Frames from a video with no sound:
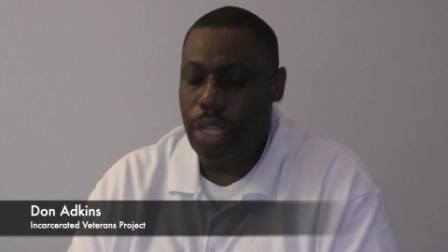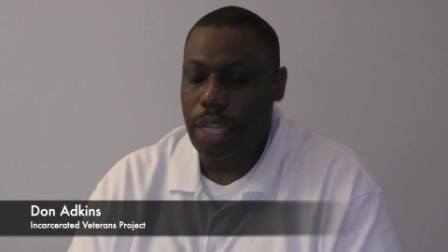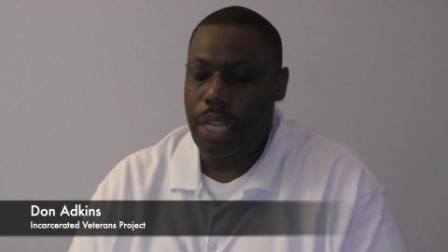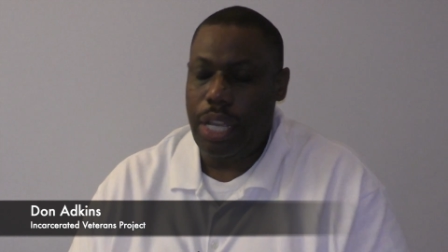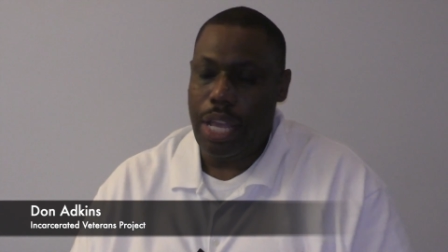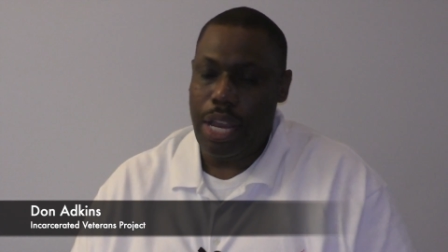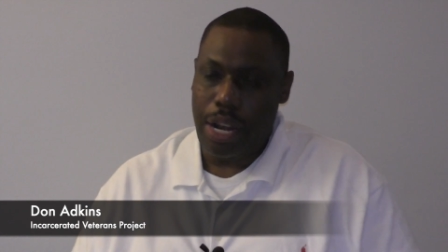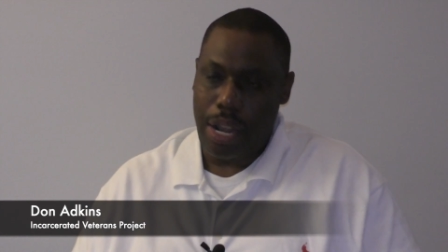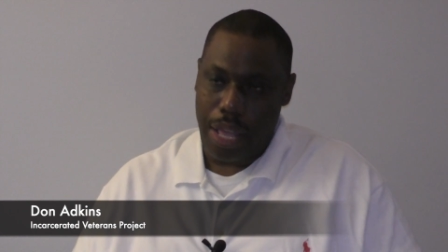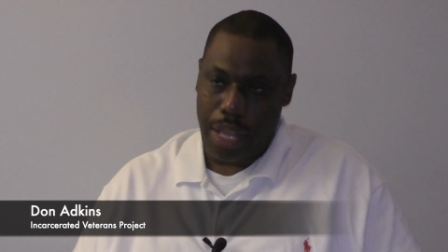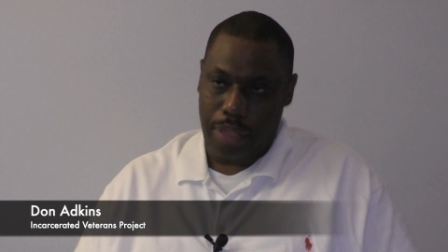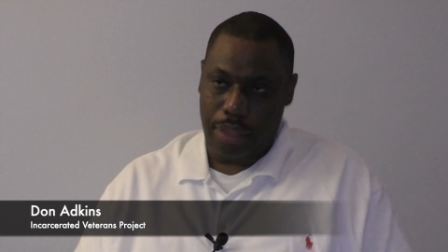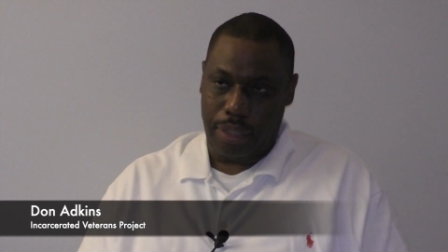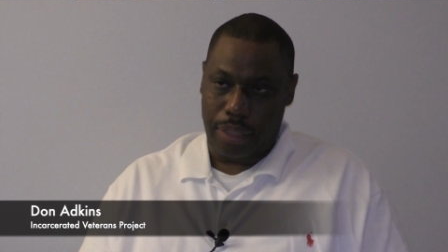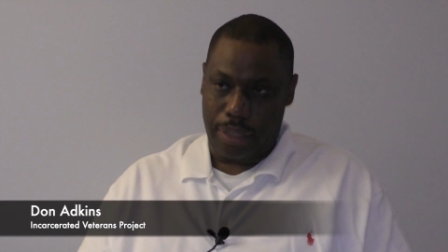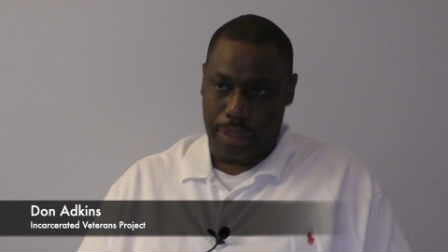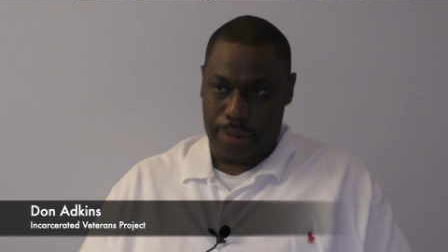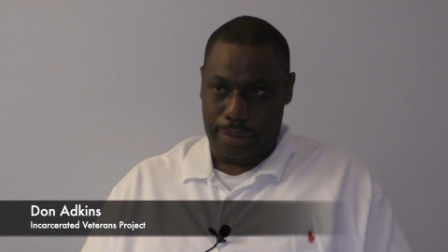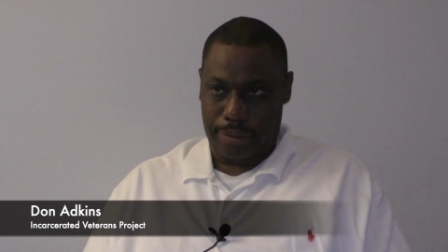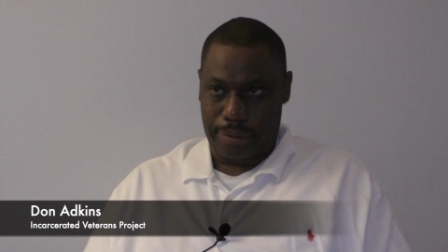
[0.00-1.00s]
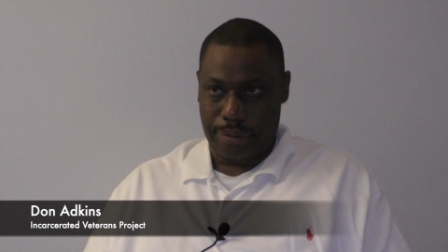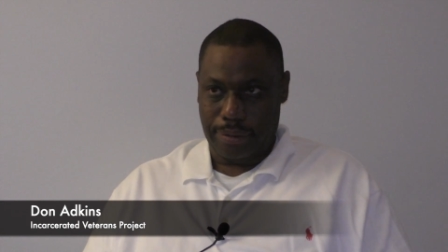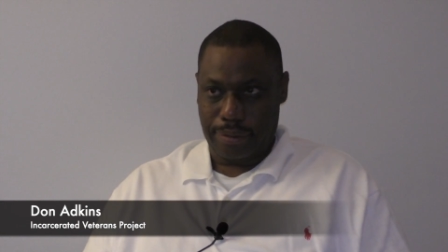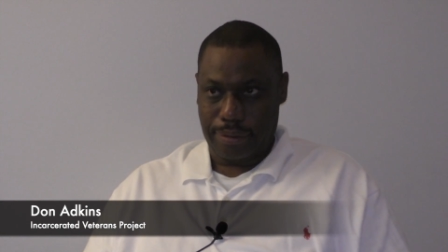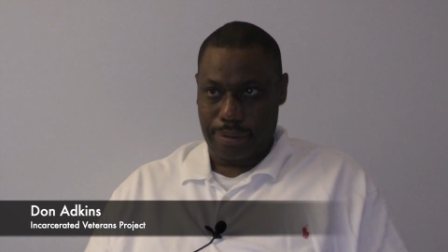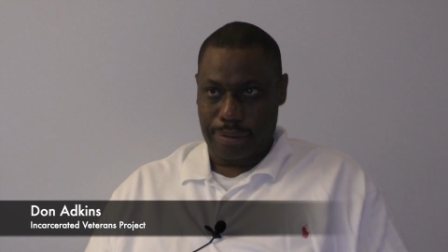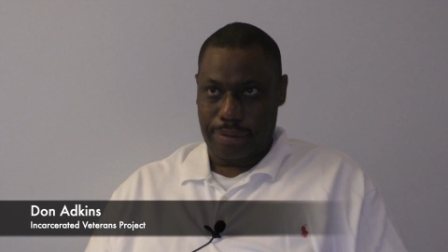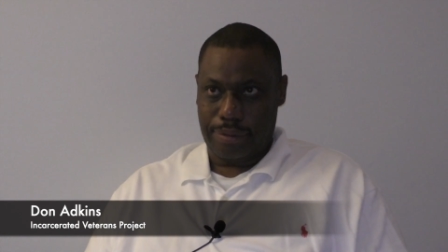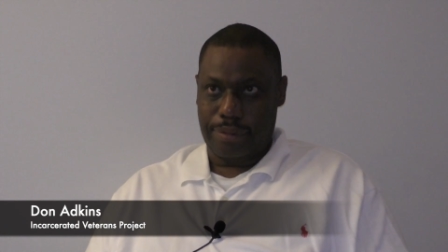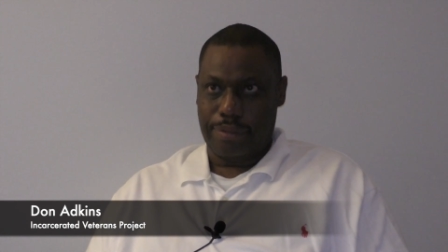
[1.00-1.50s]
I got locked up,
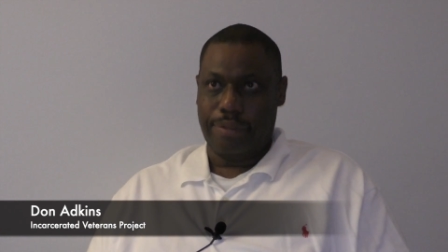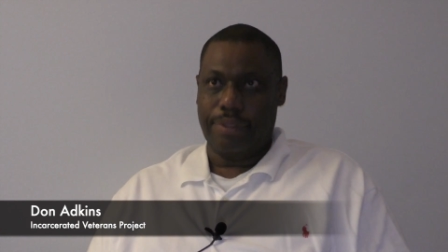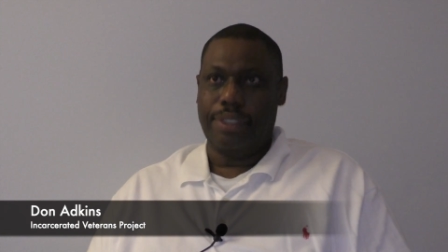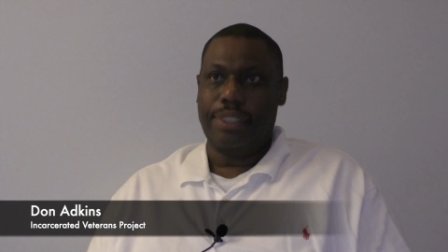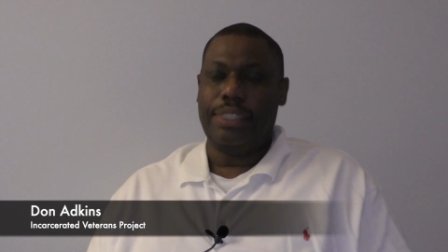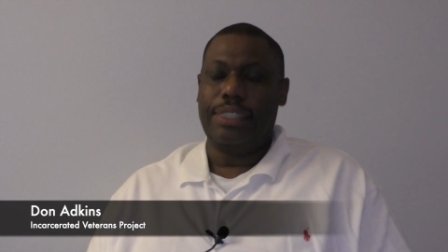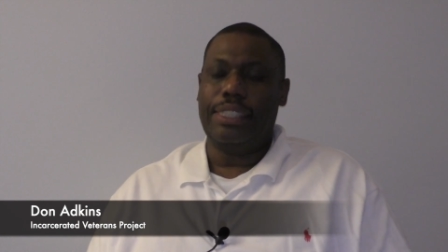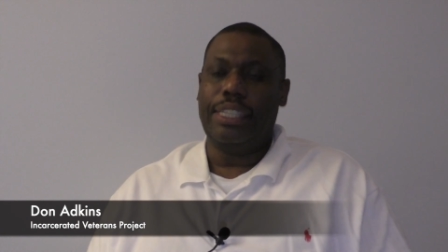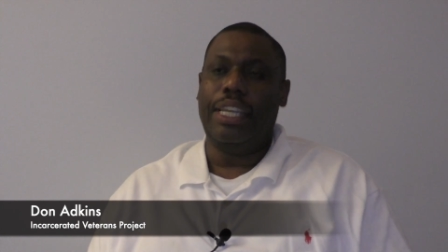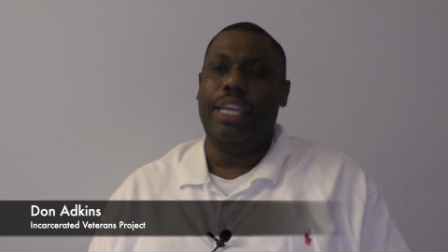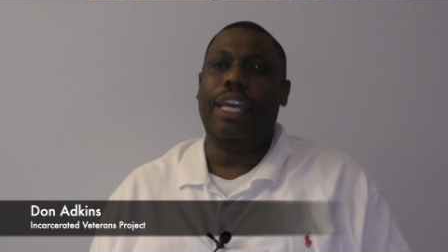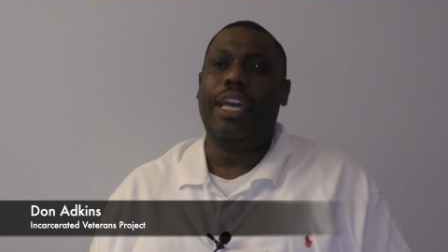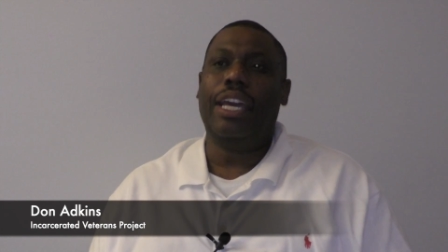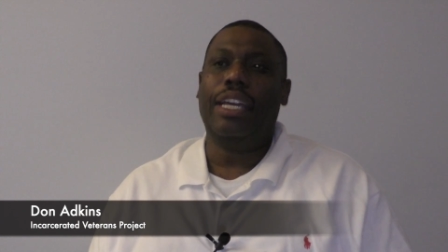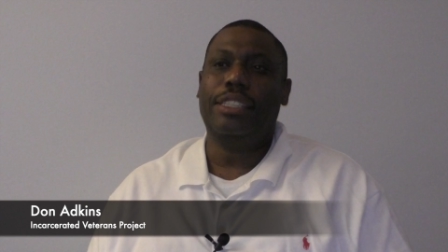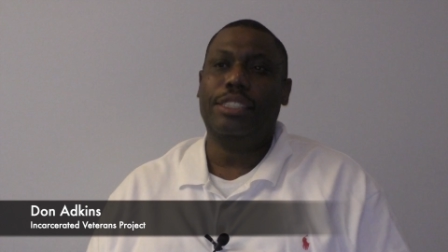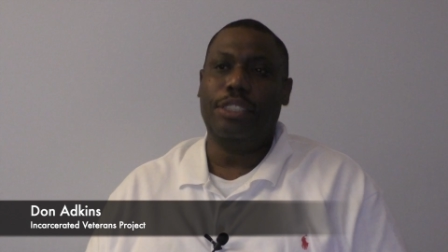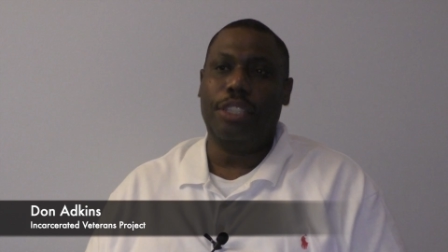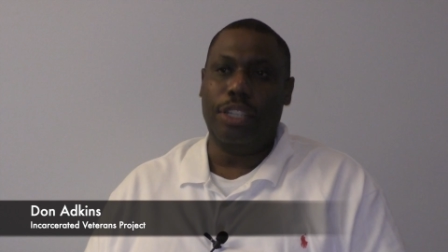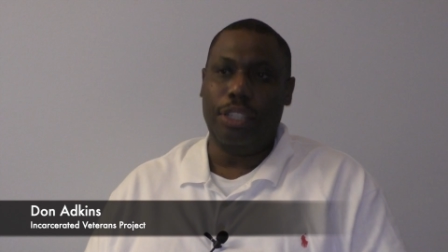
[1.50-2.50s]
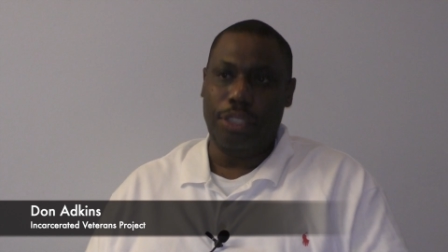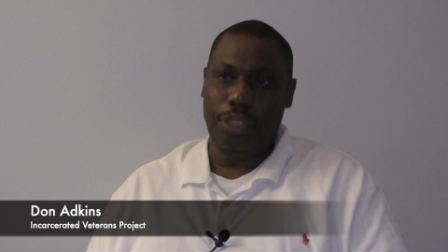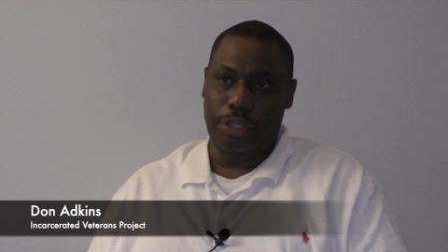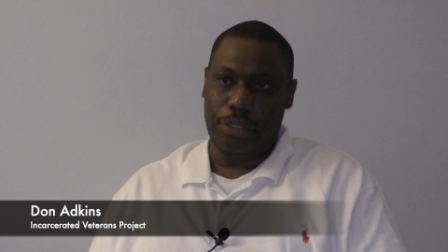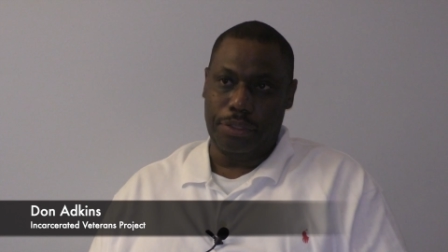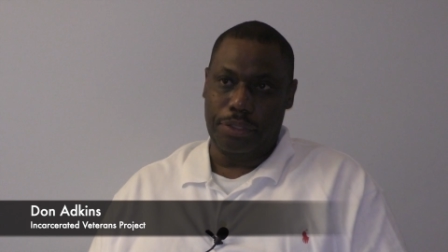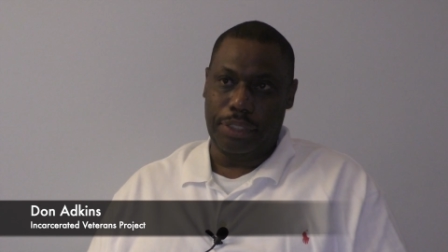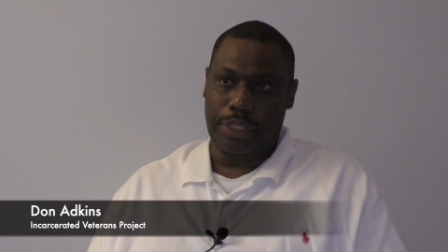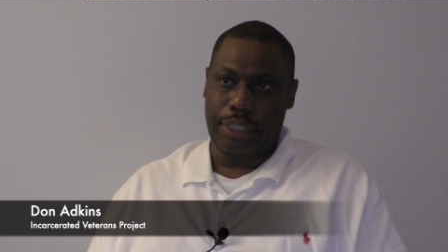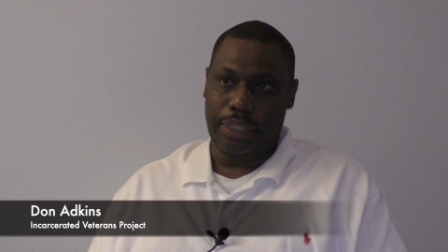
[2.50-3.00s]
they asked you, "Are you
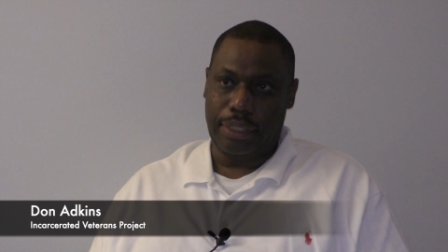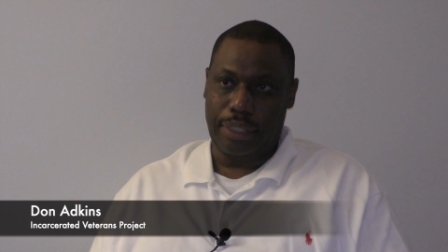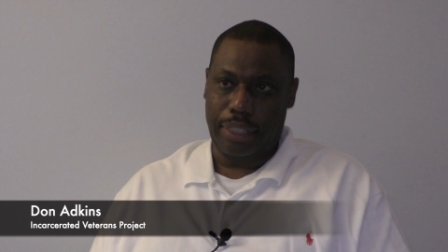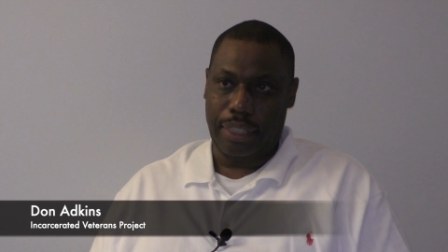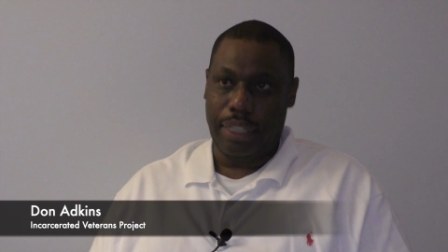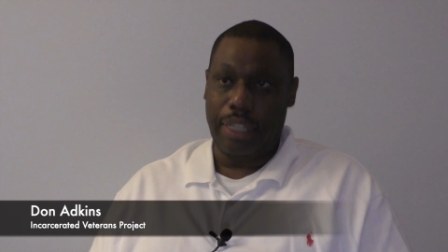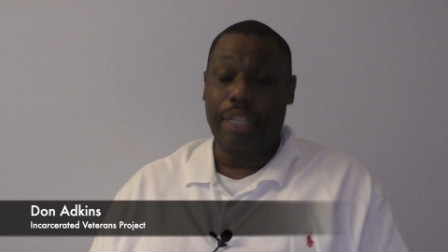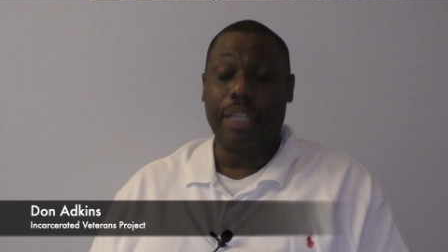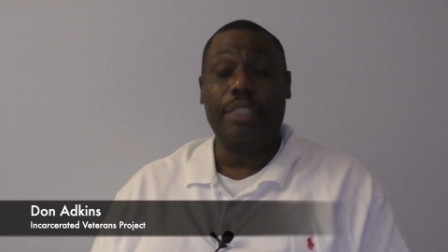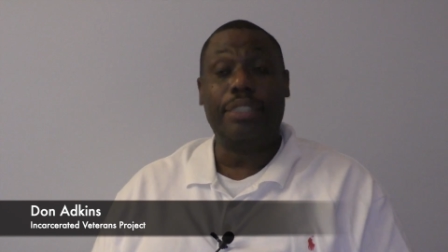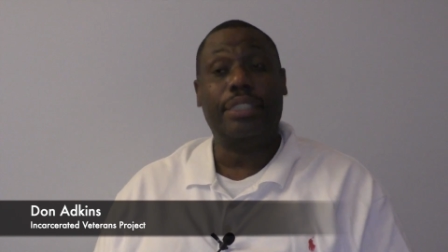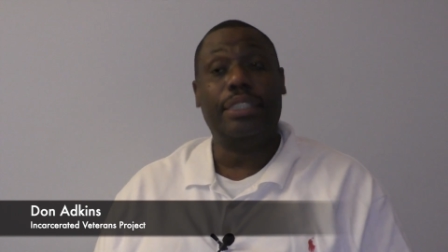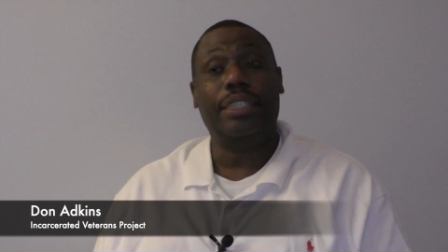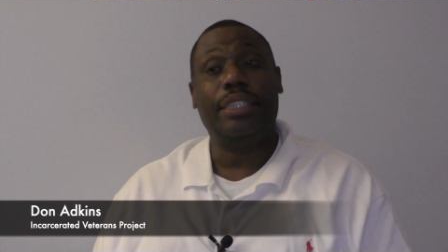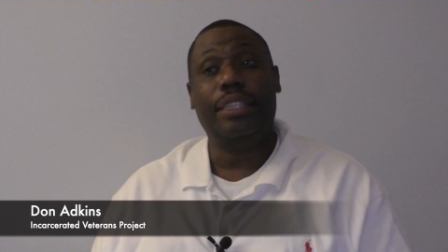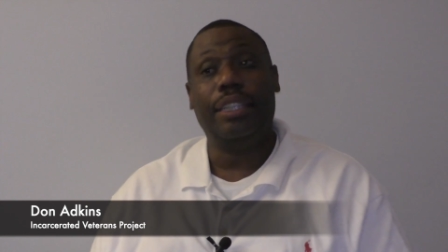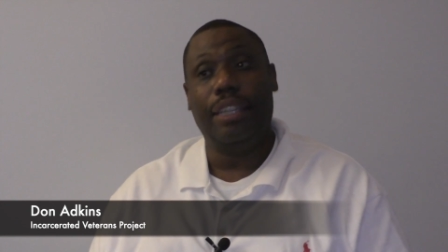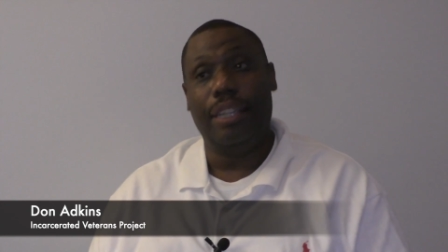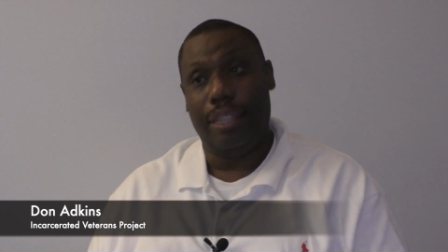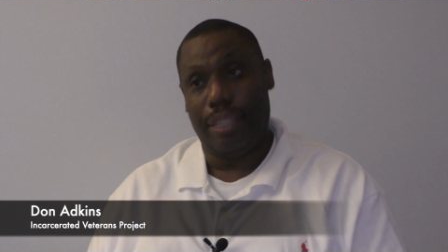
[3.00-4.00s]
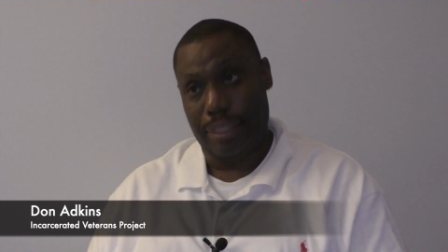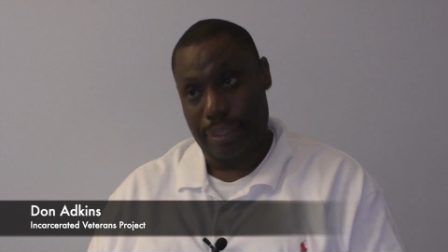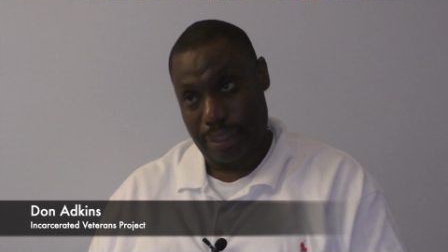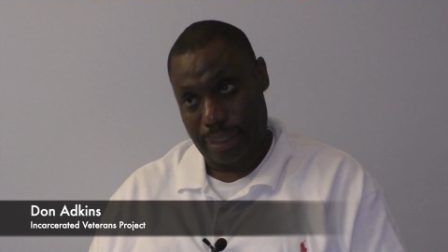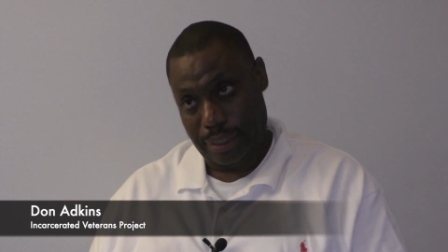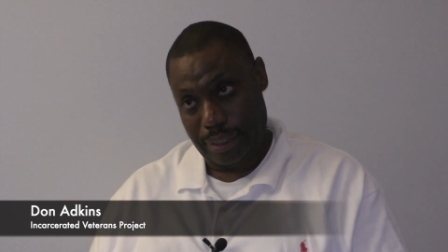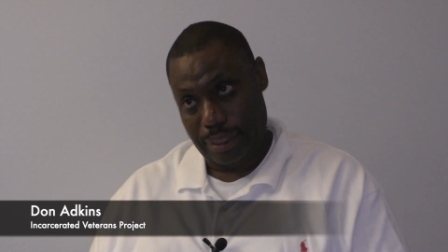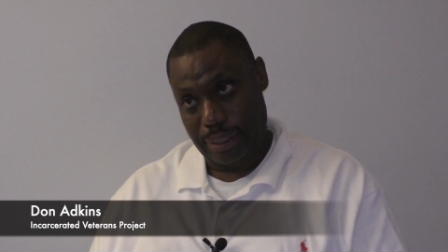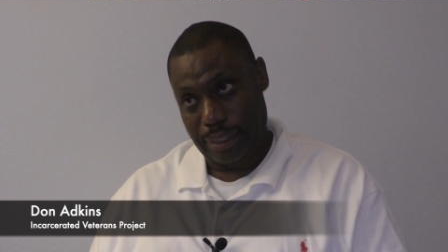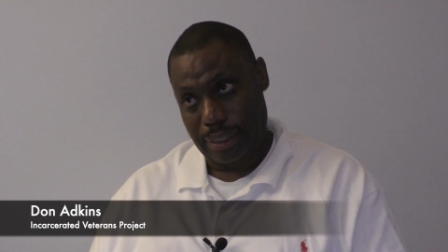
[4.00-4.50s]
a vet?" And I said,
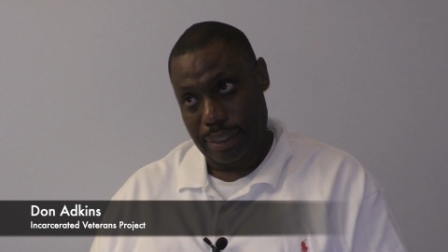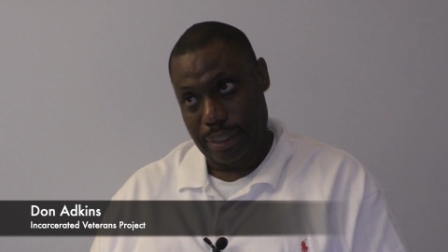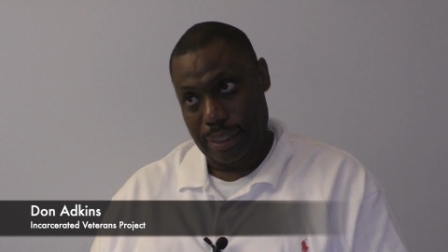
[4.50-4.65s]
"Yes."